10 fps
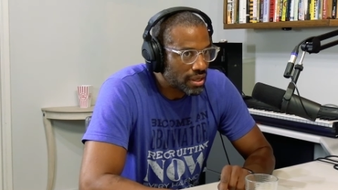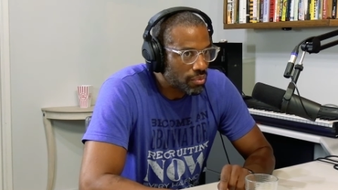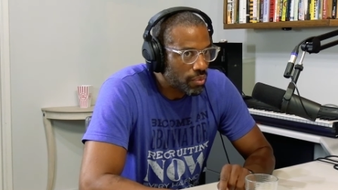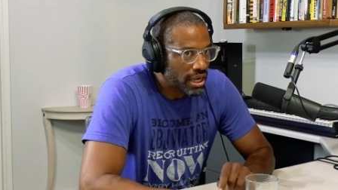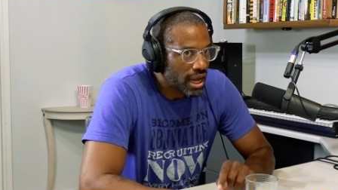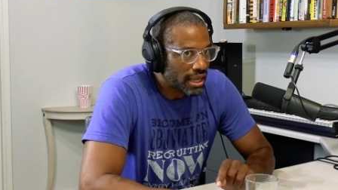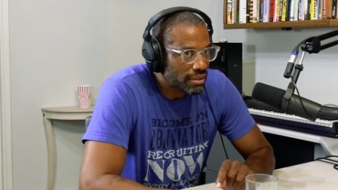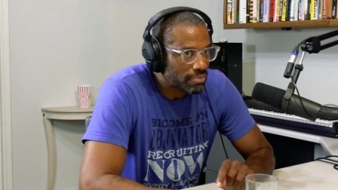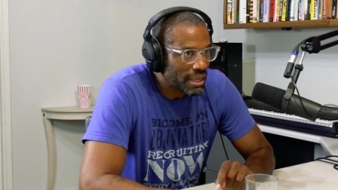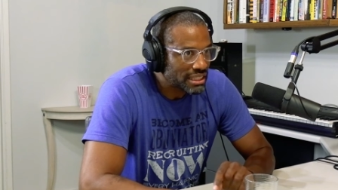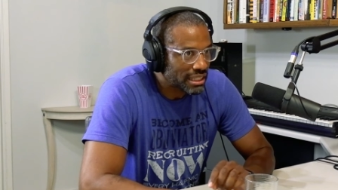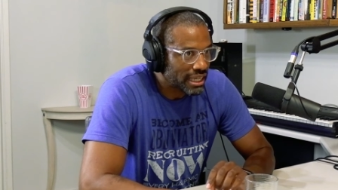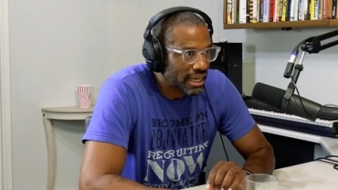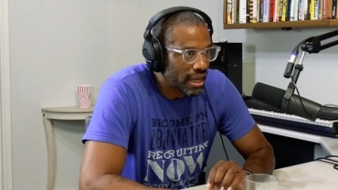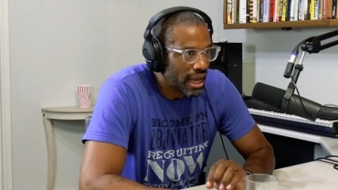when I
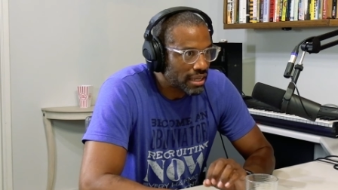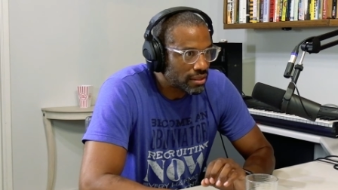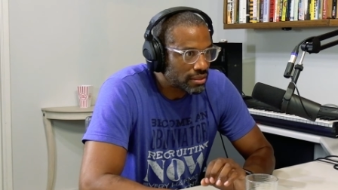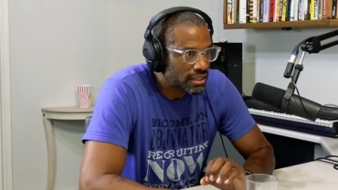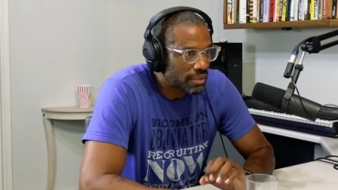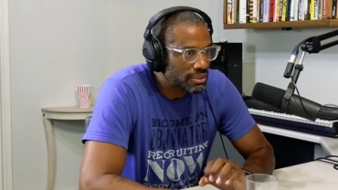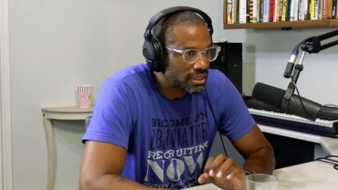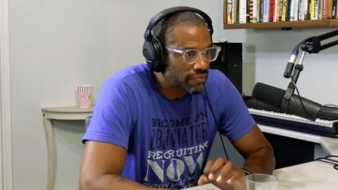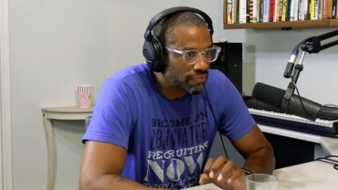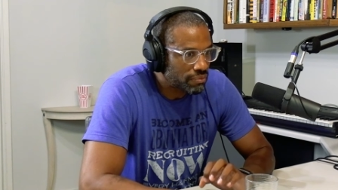basically I there was a